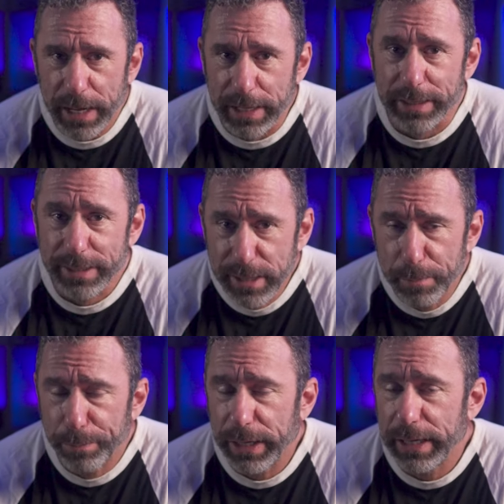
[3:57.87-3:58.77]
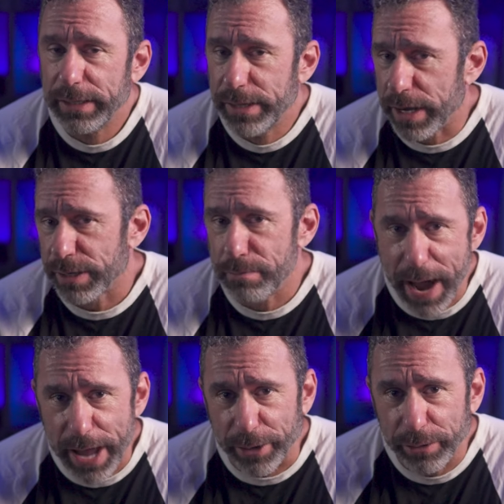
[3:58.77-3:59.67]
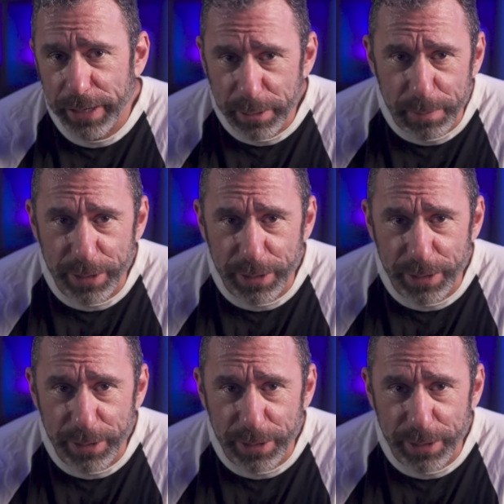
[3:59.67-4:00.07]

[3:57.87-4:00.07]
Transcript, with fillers: It simply doesn't matter in